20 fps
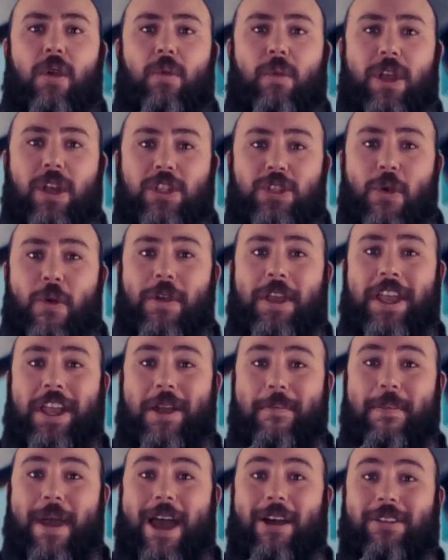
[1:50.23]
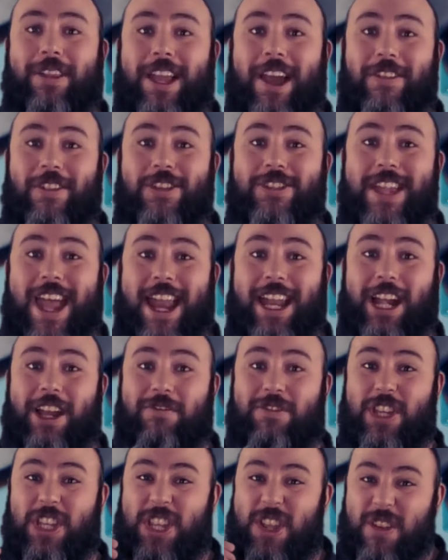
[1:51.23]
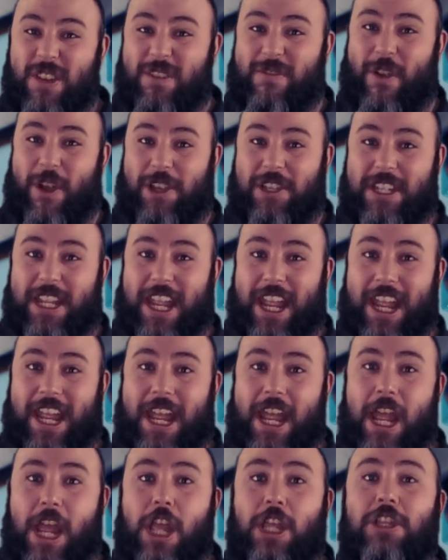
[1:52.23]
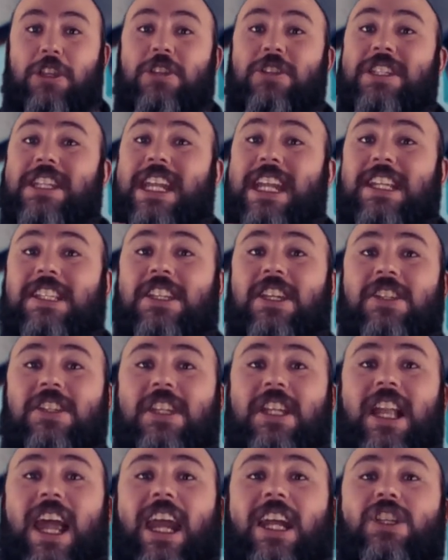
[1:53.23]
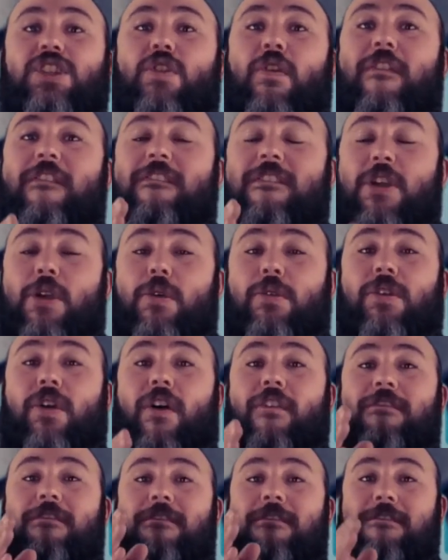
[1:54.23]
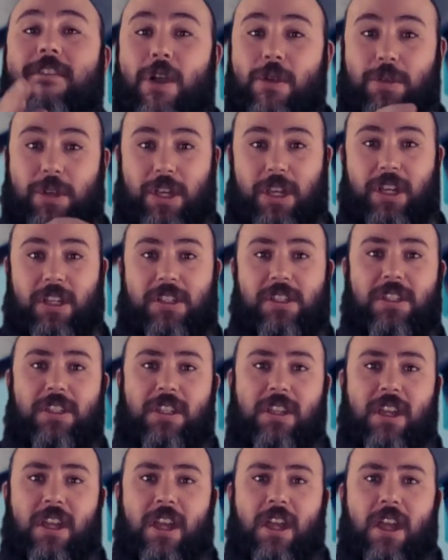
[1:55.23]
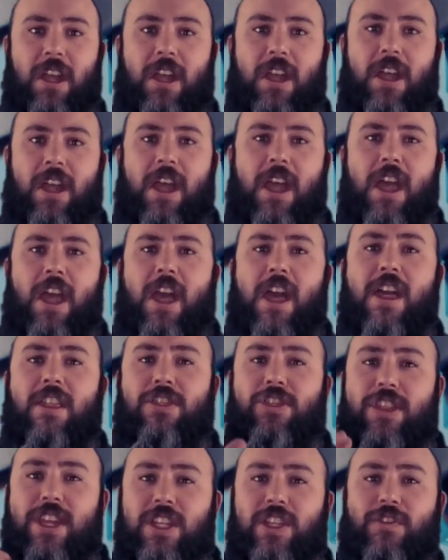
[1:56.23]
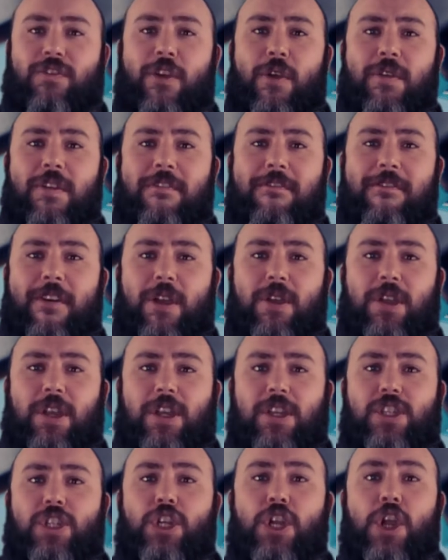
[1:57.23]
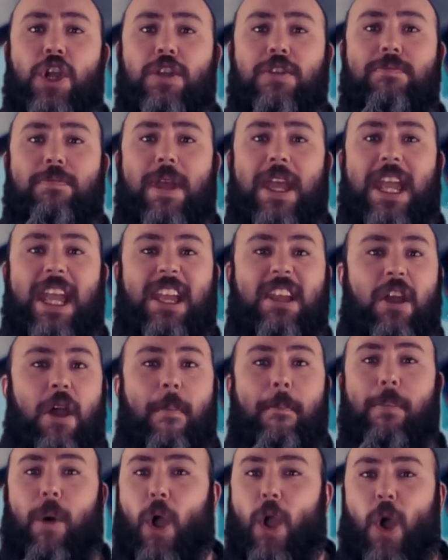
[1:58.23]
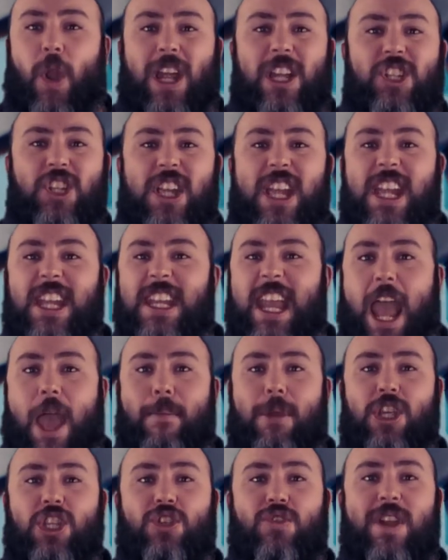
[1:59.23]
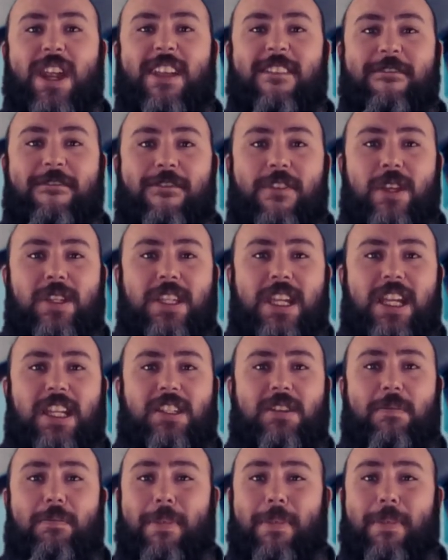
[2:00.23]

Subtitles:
we are talking about the understanding of the universe here, you need to select your field of focus. This field of focus could be biology, chemistry, physics,